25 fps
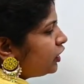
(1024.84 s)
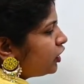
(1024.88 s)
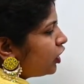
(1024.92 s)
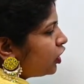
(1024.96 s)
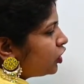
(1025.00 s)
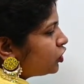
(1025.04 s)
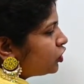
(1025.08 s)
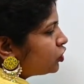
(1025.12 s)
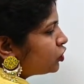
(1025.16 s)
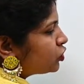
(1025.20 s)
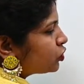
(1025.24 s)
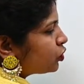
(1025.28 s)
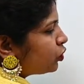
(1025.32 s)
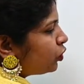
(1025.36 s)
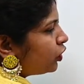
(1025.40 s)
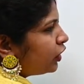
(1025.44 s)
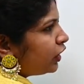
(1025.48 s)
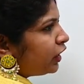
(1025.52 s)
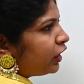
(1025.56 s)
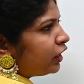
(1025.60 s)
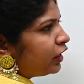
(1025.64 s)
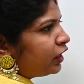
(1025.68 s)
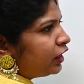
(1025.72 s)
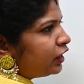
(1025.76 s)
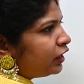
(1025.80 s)
naught
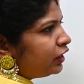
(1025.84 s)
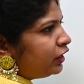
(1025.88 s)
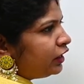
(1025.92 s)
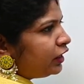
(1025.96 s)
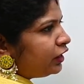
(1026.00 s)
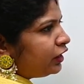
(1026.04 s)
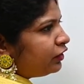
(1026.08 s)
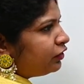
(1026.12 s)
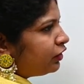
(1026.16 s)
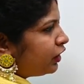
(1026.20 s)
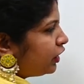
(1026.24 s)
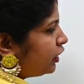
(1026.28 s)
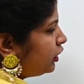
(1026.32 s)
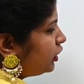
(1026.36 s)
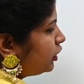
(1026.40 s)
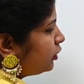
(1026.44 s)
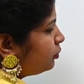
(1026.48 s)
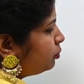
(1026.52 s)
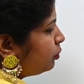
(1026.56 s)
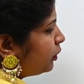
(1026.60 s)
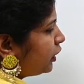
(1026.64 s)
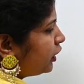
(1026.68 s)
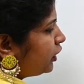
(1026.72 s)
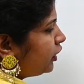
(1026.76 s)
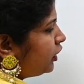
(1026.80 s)
square
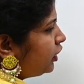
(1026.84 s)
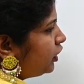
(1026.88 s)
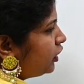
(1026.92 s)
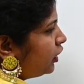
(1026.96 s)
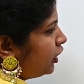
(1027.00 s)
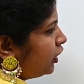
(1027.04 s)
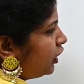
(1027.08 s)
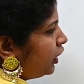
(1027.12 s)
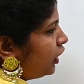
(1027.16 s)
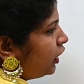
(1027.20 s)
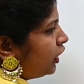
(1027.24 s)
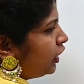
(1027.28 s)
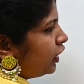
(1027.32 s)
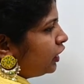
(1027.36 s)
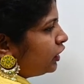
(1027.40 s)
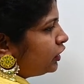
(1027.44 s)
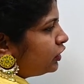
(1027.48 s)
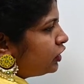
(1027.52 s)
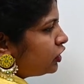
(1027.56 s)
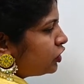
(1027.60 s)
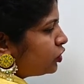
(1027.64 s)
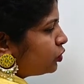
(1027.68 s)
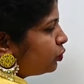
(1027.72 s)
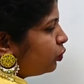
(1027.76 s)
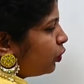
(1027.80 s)
divided by
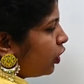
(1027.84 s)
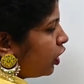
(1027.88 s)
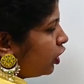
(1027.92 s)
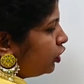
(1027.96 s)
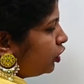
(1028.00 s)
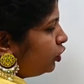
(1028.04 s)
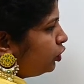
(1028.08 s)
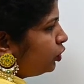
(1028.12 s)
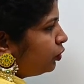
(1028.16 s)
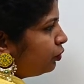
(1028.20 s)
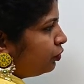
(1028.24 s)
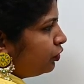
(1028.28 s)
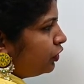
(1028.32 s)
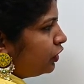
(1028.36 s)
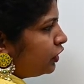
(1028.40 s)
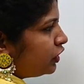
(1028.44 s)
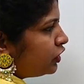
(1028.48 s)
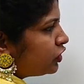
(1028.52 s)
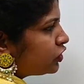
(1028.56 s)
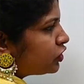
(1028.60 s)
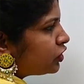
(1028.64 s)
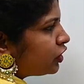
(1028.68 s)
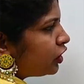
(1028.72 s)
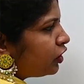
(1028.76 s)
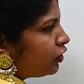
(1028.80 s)
this volume.
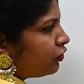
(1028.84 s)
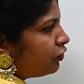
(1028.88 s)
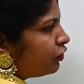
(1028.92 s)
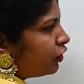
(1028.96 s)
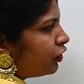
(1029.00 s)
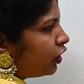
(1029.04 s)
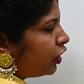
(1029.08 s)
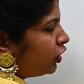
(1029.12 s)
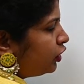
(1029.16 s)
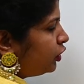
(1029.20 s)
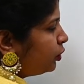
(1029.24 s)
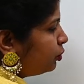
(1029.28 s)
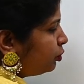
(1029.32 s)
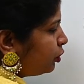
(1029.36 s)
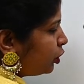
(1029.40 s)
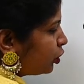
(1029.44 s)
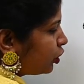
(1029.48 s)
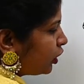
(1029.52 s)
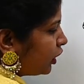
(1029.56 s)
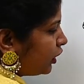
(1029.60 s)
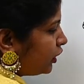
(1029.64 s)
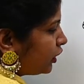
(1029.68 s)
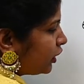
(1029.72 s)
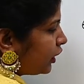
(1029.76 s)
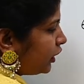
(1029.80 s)
Instead of volume you
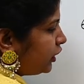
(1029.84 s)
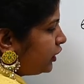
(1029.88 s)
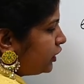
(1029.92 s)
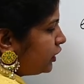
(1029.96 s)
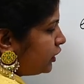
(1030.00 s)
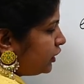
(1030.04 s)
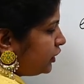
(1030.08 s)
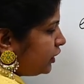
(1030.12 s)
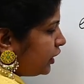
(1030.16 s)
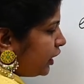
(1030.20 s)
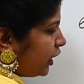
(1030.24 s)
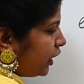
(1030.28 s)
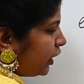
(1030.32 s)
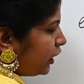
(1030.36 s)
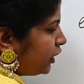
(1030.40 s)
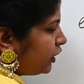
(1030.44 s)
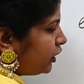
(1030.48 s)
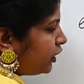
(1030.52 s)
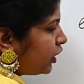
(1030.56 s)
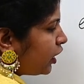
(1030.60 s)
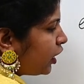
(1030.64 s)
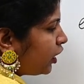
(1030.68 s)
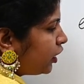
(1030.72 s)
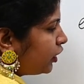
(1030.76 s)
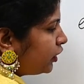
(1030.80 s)
can write
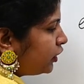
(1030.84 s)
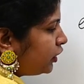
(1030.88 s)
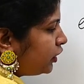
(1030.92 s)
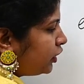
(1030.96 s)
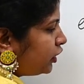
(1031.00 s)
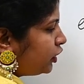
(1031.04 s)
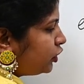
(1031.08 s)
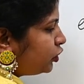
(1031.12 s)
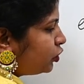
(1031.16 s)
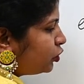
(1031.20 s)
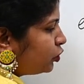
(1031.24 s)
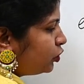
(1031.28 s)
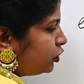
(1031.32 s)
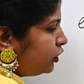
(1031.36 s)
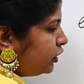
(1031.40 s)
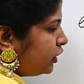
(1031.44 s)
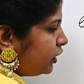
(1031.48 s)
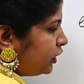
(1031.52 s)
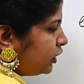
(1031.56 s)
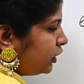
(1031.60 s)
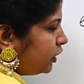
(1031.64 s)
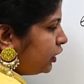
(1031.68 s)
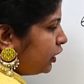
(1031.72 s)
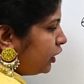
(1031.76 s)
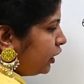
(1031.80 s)
area into
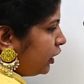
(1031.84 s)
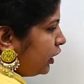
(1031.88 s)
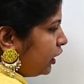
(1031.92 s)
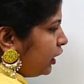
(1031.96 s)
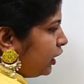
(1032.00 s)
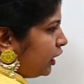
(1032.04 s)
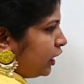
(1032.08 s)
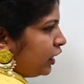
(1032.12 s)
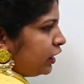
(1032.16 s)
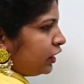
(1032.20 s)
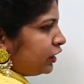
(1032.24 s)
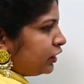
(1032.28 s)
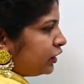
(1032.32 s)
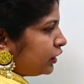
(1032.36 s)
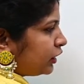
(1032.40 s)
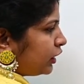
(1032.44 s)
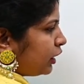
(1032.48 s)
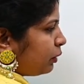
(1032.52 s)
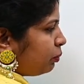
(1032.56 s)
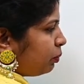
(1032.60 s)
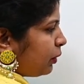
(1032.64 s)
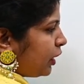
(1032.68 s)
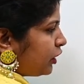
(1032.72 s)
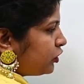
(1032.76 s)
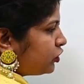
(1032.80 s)
D.
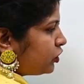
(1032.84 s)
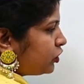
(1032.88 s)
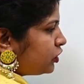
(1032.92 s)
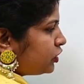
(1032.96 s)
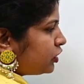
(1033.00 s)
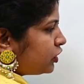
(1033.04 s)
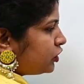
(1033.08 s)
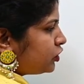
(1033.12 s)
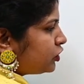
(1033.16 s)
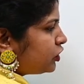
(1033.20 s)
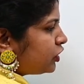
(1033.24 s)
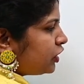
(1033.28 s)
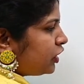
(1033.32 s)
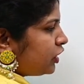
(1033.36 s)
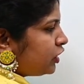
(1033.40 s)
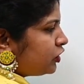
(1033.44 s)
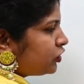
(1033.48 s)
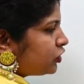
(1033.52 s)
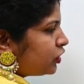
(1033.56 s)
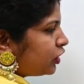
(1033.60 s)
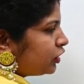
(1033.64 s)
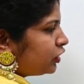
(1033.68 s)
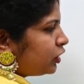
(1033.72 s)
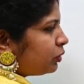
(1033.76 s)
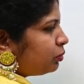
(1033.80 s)
Capacitance C
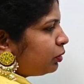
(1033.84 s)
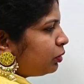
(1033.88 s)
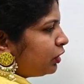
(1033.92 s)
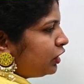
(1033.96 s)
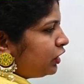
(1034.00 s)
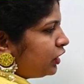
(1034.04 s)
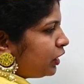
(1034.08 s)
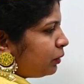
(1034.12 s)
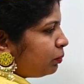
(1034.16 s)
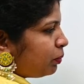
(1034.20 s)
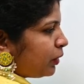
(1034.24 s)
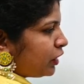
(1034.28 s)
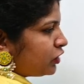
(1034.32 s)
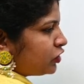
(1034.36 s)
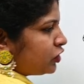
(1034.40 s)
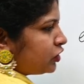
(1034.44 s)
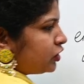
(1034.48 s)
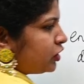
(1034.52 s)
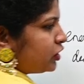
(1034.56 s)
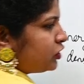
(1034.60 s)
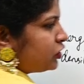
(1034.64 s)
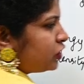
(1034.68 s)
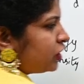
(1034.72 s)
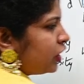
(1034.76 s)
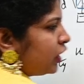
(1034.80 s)
is nothing but
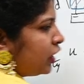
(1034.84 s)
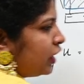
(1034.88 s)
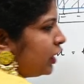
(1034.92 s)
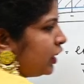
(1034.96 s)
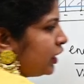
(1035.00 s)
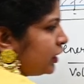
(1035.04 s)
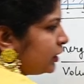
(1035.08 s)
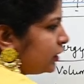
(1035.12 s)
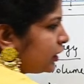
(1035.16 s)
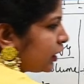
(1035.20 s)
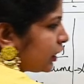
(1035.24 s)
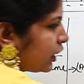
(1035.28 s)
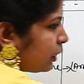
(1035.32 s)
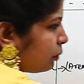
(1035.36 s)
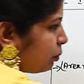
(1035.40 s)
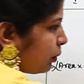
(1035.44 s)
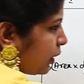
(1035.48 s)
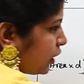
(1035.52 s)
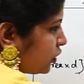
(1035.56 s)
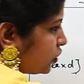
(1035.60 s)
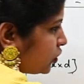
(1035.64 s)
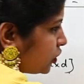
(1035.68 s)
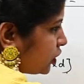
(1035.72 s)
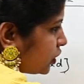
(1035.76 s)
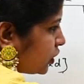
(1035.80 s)
capacitance. The
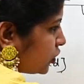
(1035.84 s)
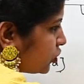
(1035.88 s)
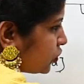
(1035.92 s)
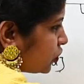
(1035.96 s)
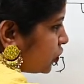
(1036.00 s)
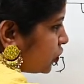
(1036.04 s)
capacitance